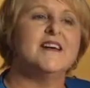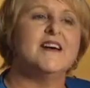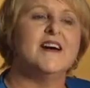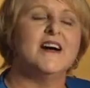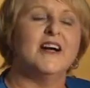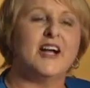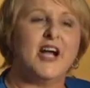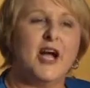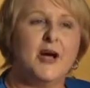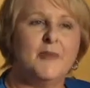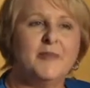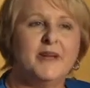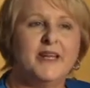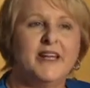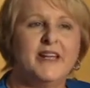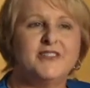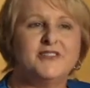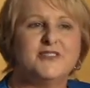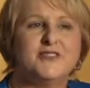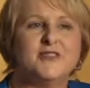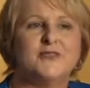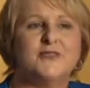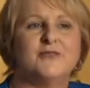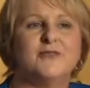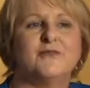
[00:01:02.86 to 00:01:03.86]
The
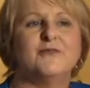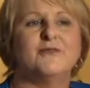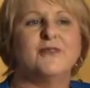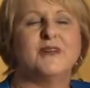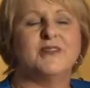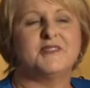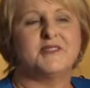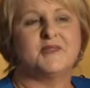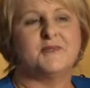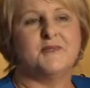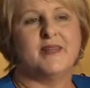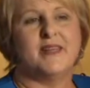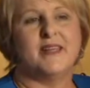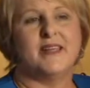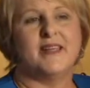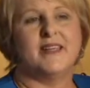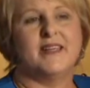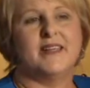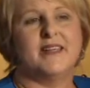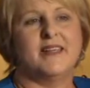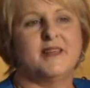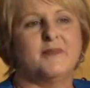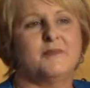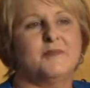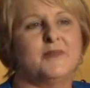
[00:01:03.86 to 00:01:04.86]
combination
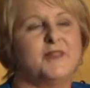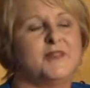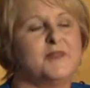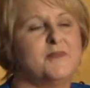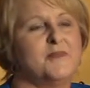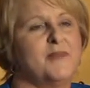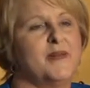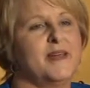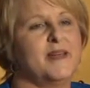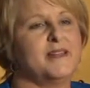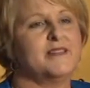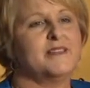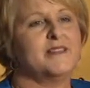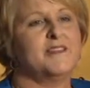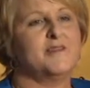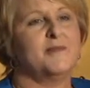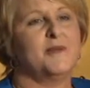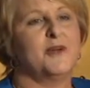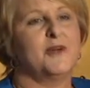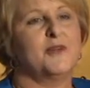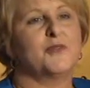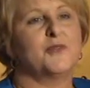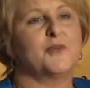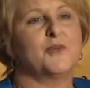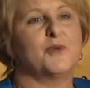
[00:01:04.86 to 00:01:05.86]
resume can be the best of
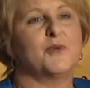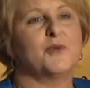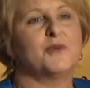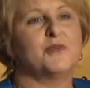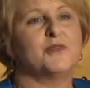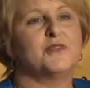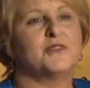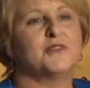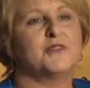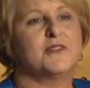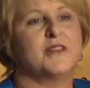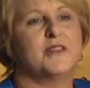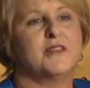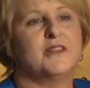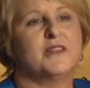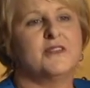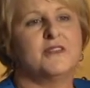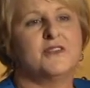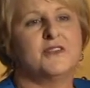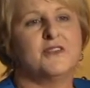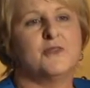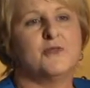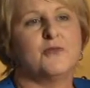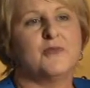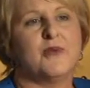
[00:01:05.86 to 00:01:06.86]
both worlds
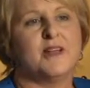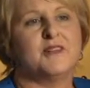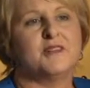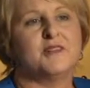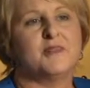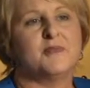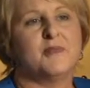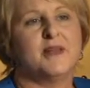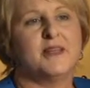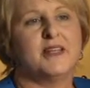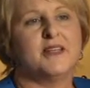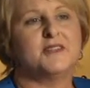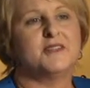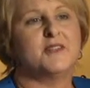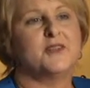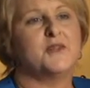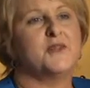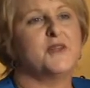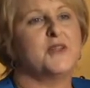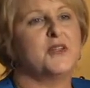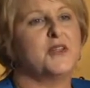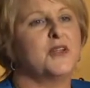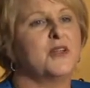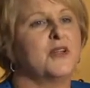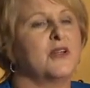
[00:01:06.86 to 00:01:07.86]
in your resume so
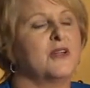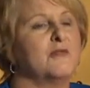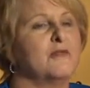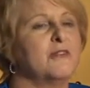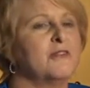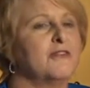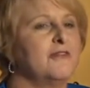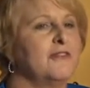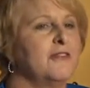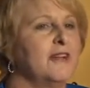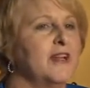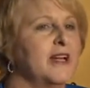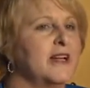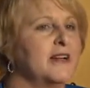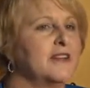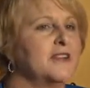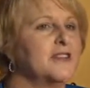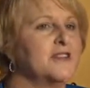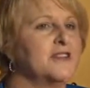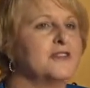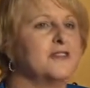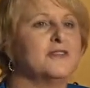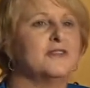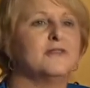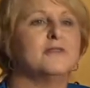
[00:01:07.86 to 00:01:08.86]
that you can
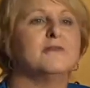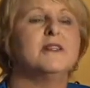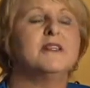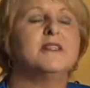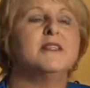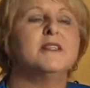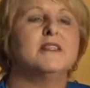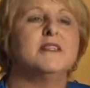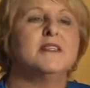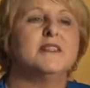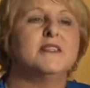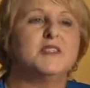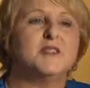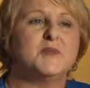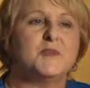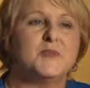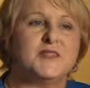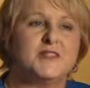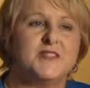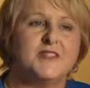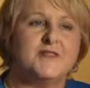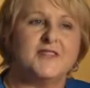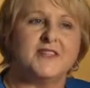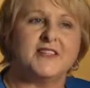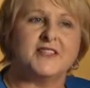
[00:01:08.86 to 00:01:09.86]
reflect your
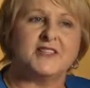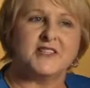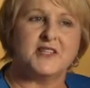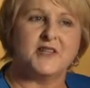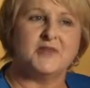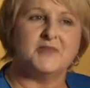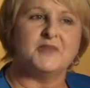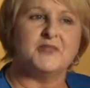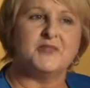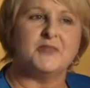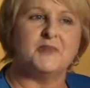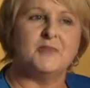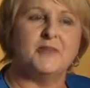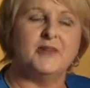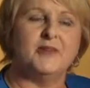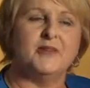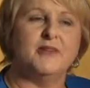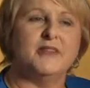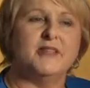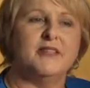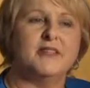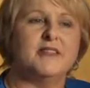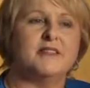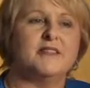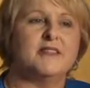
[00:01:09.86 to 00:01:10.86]
specific skills and
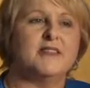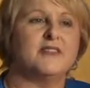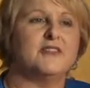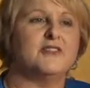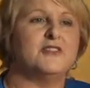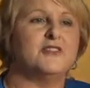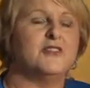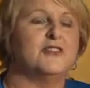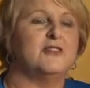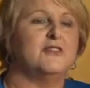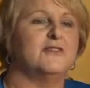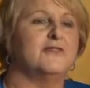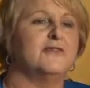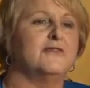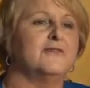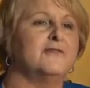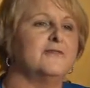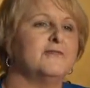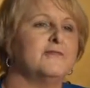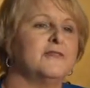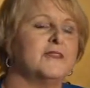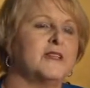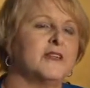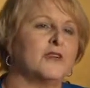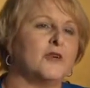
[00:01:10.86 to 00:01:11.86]
abilities that you've
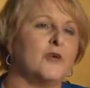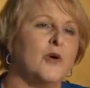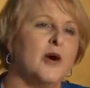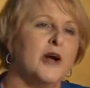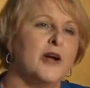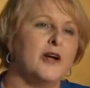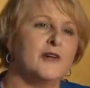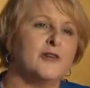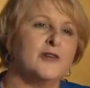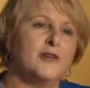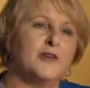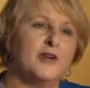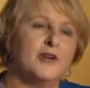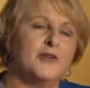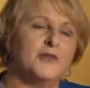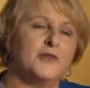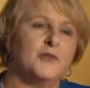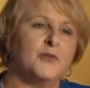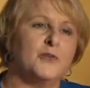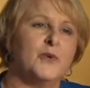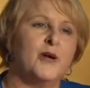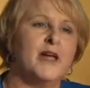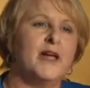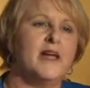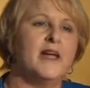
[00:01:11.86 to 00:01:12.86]
acquired along
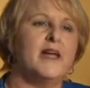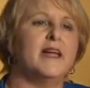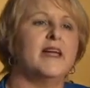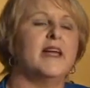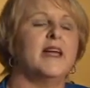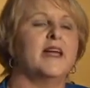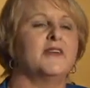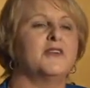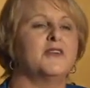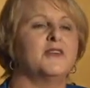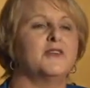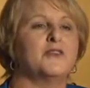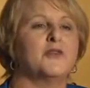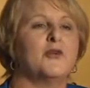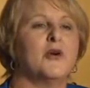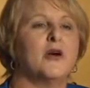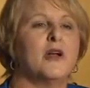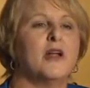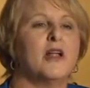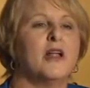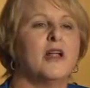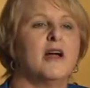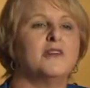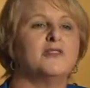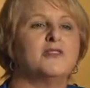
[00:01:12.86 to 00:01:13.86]
the way, and your
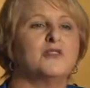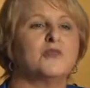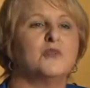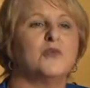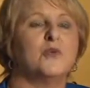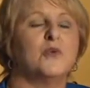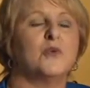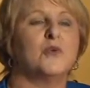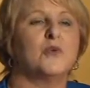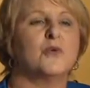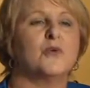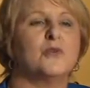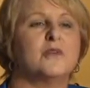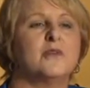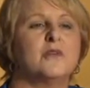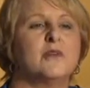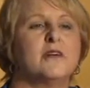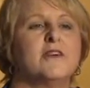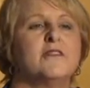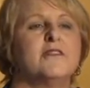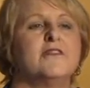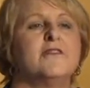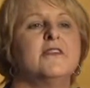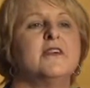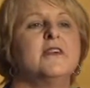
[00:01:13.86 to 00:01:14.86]
chronological order
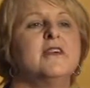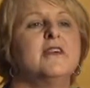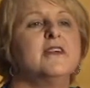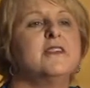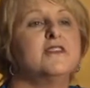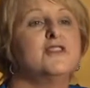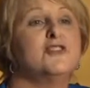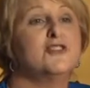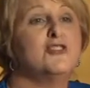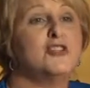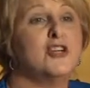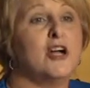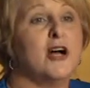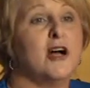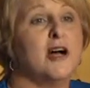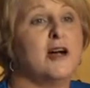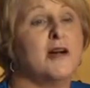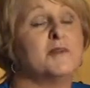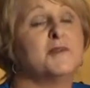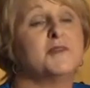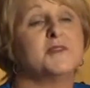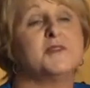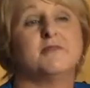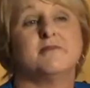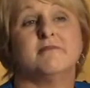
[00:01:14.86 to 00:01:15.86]
of
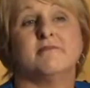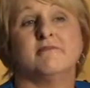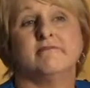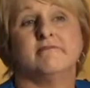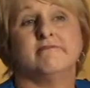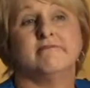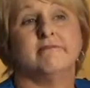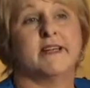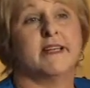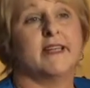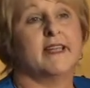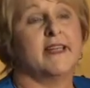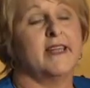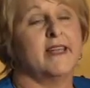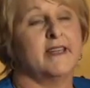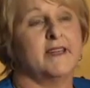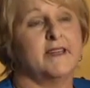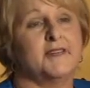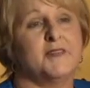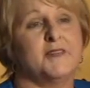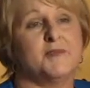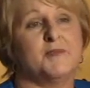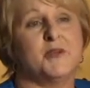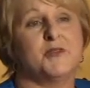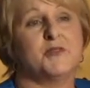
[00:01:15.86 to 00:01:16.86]
jobs.
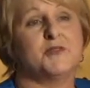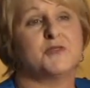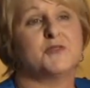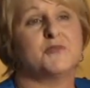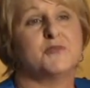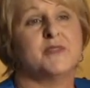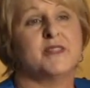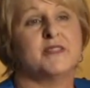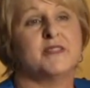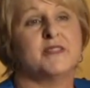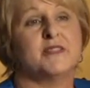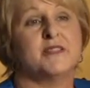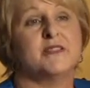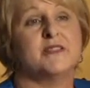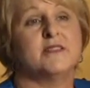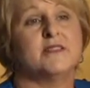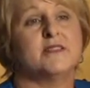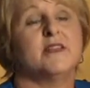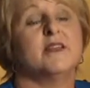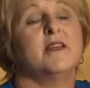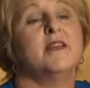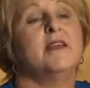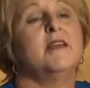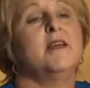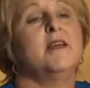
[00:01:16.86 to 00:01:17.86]
Again, the most
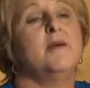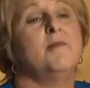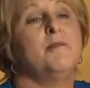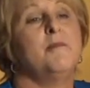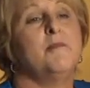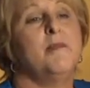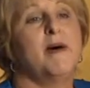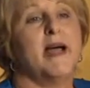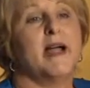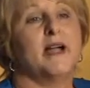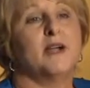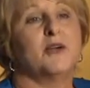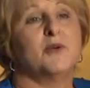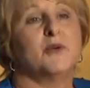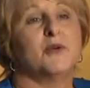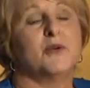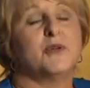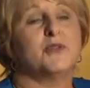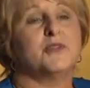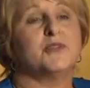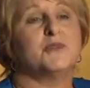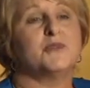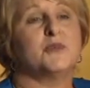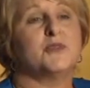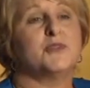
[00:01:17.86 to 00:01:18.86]
recent
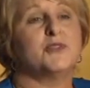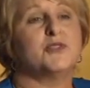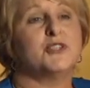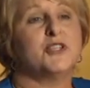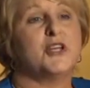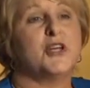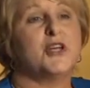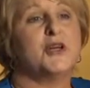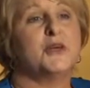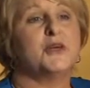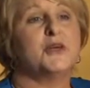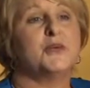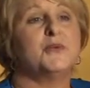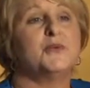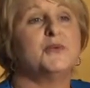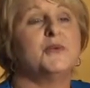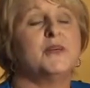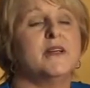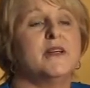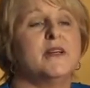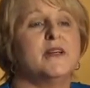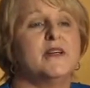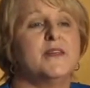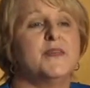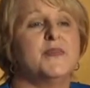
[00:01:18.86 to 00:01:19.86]
backwards will show
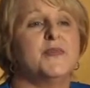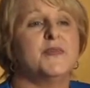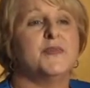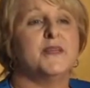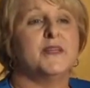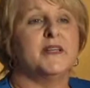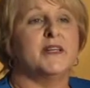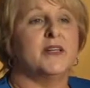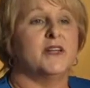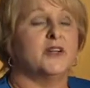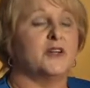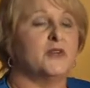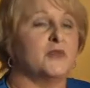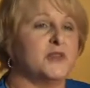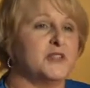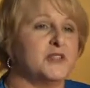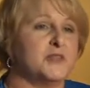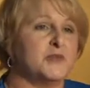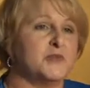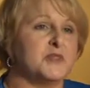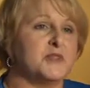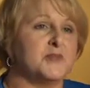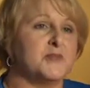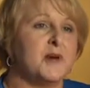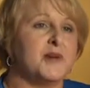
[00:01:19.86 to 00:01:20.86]
the
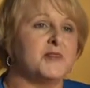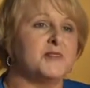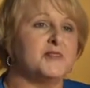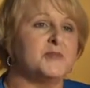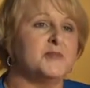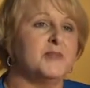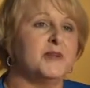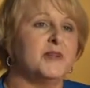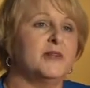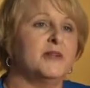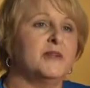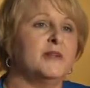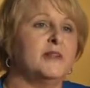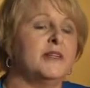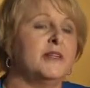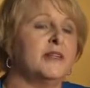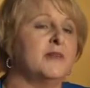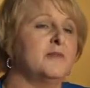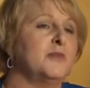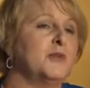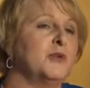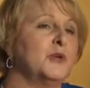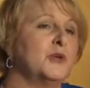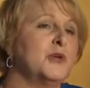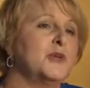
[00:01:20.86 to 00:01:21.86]
increased responsibility.
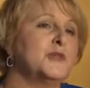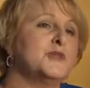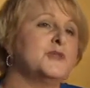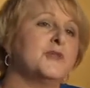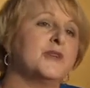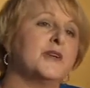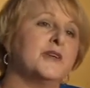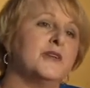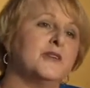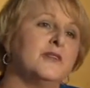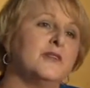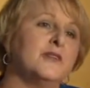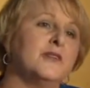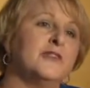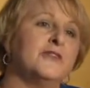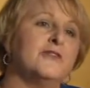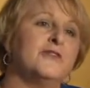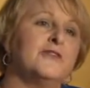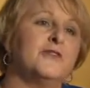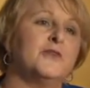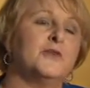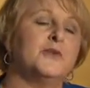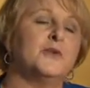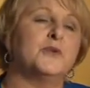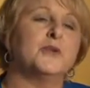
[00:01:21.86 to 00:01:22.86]
Employers are going to look
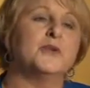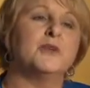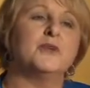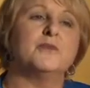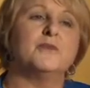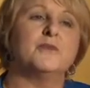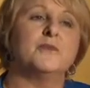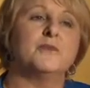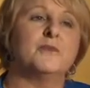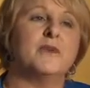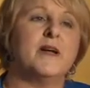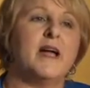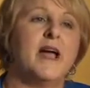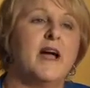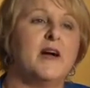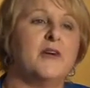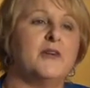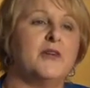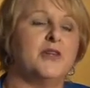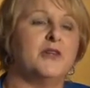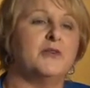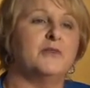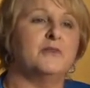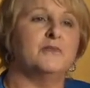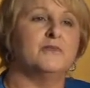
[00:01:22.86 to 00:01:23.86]
for
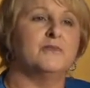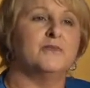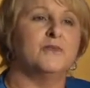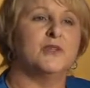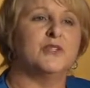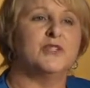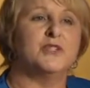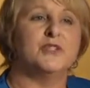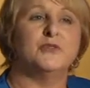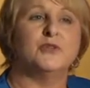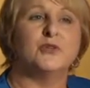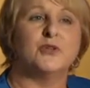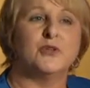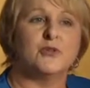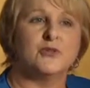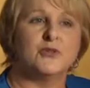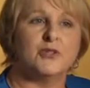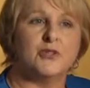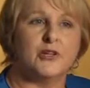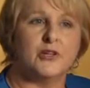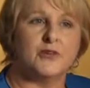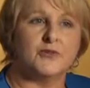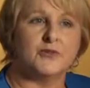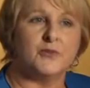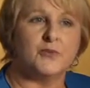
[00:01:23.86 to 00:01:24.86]
what you learned
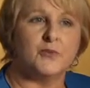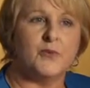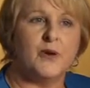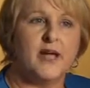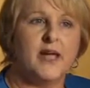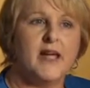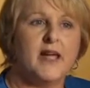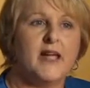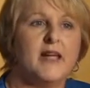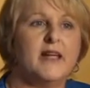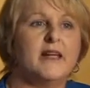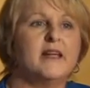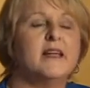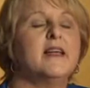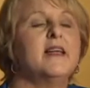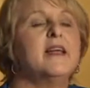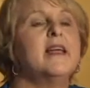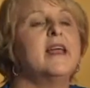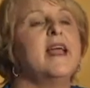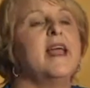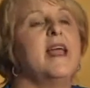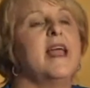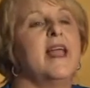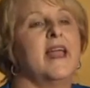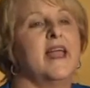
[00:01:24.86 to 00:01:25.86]
along the way
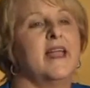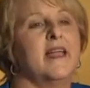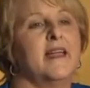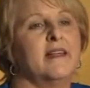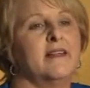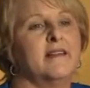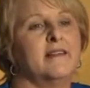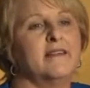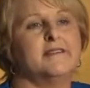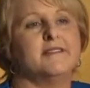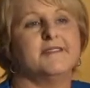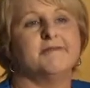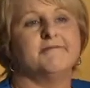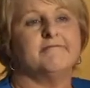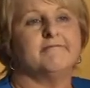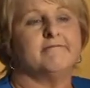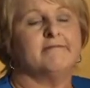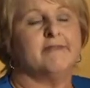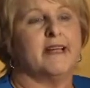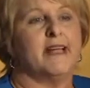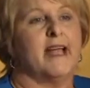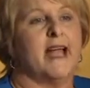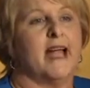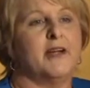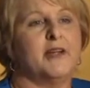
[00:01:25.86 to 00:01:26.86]
and
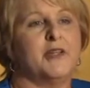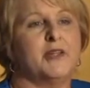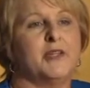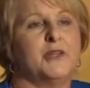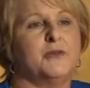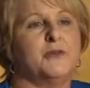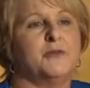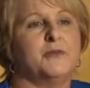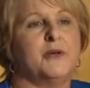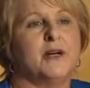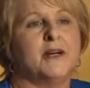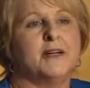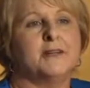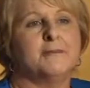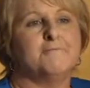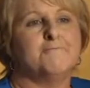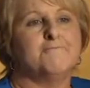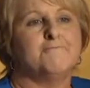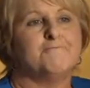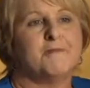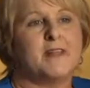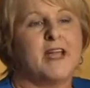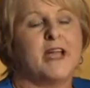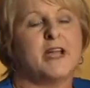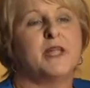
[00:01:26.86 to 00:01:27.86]
how you
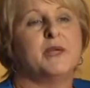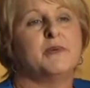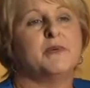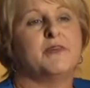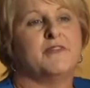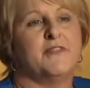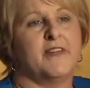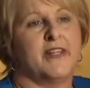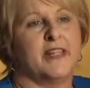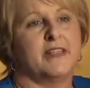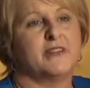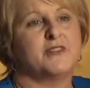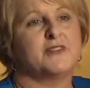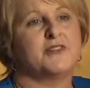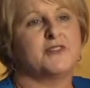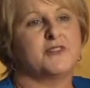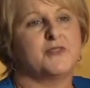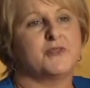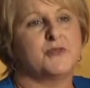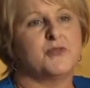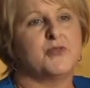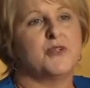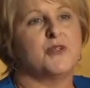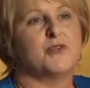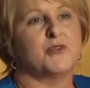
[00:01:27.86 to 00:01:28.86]
advanced
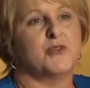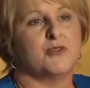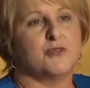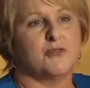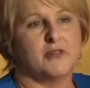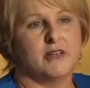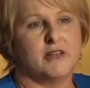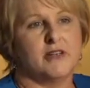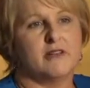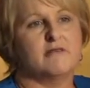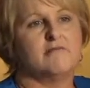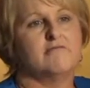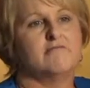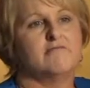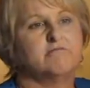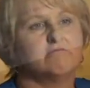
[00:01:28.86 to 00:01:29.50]
through your career.